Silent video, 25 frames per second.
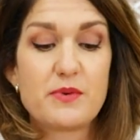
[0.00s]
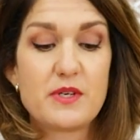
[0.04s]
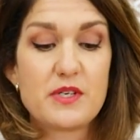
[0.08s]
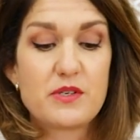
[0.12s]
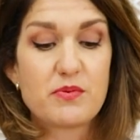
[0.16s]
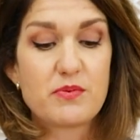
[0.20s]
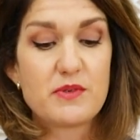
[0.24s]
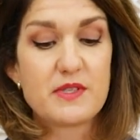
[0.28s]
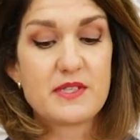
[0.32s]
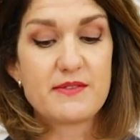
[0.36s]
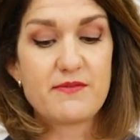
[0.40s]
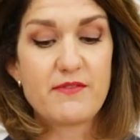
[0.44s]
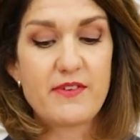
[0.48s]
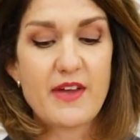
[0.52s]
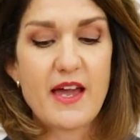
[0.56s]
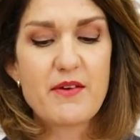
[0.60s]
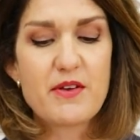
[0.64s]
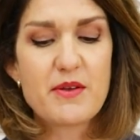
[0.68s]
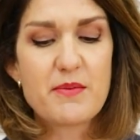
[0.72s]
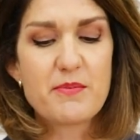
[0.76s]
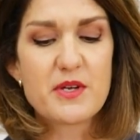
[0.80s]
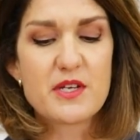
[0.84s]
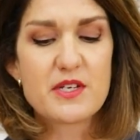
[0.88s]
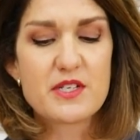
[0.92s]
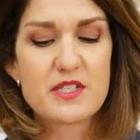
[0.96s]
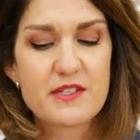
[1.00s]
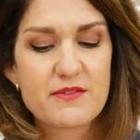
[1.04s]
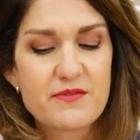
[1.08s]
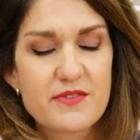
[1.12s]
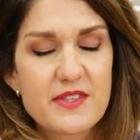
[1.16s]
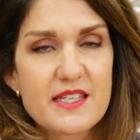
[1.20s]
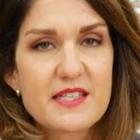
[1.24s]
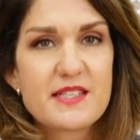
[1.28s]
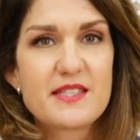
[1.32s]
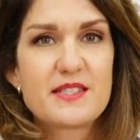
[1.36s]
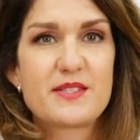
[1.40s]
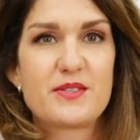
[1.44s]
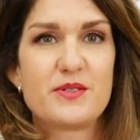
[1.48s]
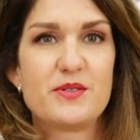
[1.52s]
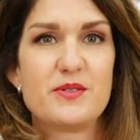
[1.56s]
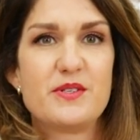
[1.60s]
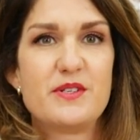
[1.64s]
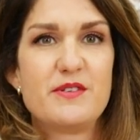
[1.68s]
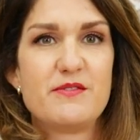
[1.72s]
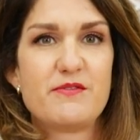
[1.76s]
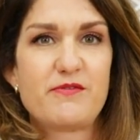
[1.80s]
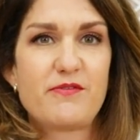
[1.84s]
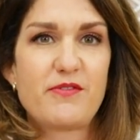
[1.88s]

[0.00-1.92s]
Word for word: which was very much of this sort of